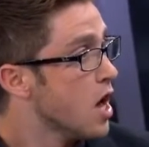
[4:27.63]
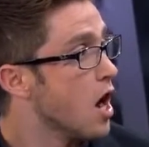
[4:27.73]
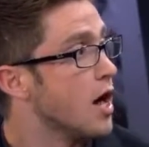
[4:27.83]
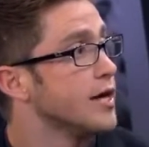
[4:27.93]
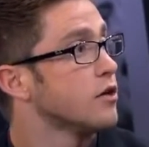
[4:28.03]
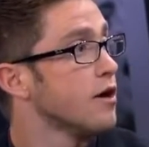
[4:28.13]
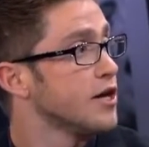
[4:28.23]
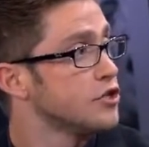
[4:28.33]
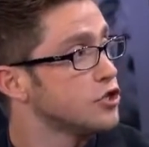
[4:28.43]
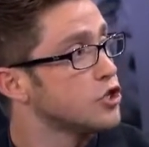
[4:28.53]

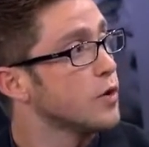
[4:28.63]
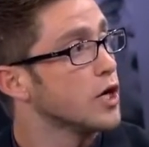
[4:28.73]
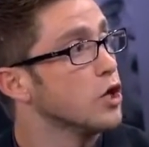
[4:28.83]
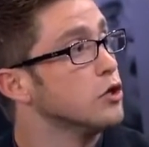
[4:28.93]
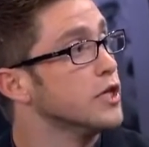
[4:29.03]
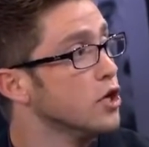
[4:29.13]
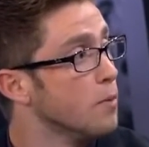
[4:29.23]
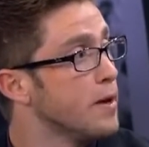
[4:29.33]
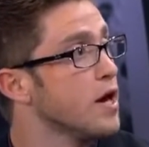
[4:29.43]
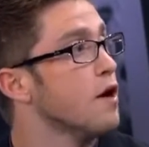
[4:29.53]
Incarnation showing a little
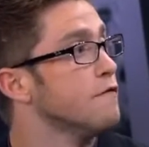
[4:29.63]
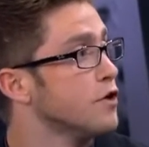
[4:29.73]
bit of